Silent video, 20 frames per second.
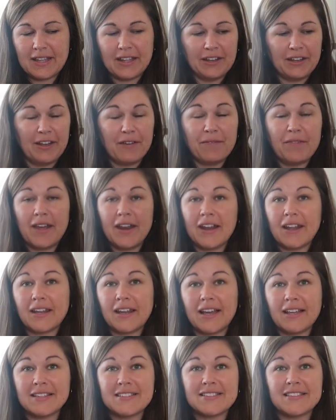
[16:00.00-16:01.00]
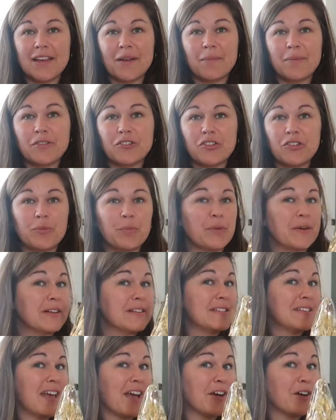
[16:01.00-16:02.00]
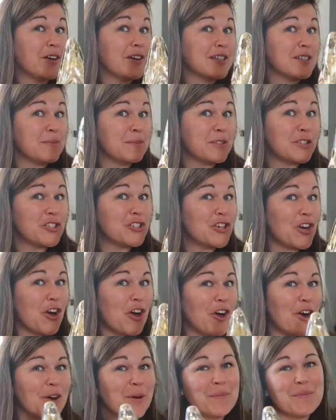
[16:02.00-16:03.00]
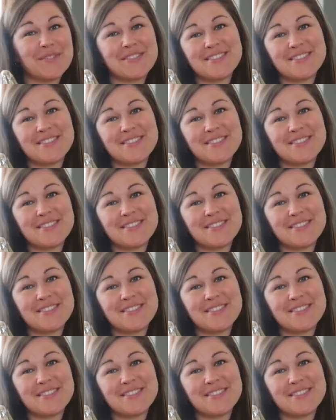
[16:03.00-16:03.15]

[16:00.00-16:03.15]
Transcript: I love that it lights up. It just brings that Christmas charm.